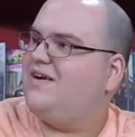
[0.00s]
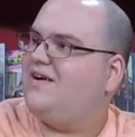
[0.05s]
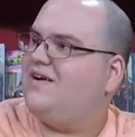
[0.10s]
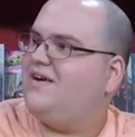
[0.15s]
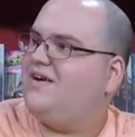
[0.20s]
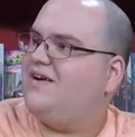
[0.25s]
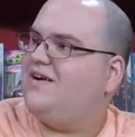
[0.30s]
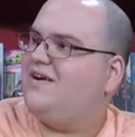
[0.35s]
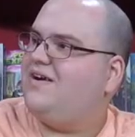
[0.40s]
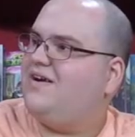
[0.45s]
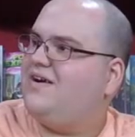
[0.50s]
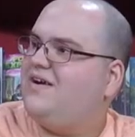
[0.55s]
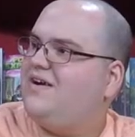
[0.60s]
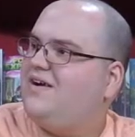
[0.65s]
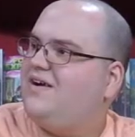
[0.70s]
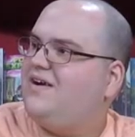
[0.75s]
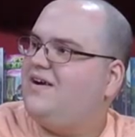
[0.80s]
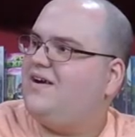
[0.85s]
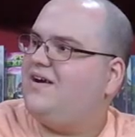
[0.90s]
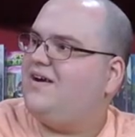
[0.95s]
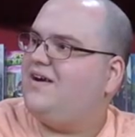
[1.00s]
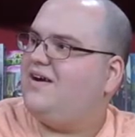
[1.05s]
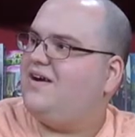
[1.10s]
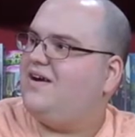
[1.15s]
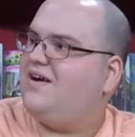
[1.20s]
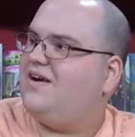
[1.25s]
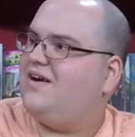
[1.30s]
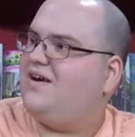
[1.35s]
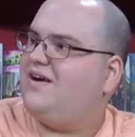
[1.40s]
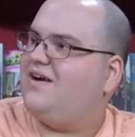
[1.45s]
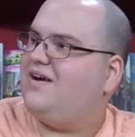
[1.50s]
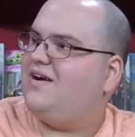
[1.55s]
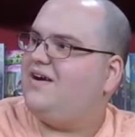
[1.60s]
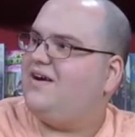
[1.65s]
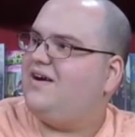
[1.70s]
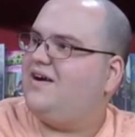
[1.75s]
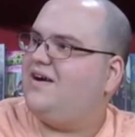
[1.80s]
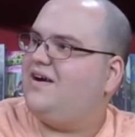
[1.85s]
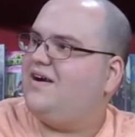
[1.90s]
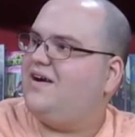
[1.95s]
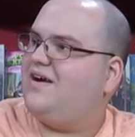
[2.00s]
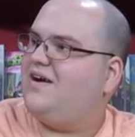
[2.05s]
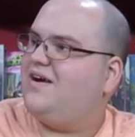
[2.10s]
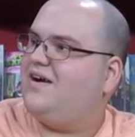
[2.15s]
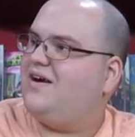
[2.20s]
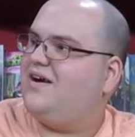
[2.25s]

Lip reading: This person isn't speaking.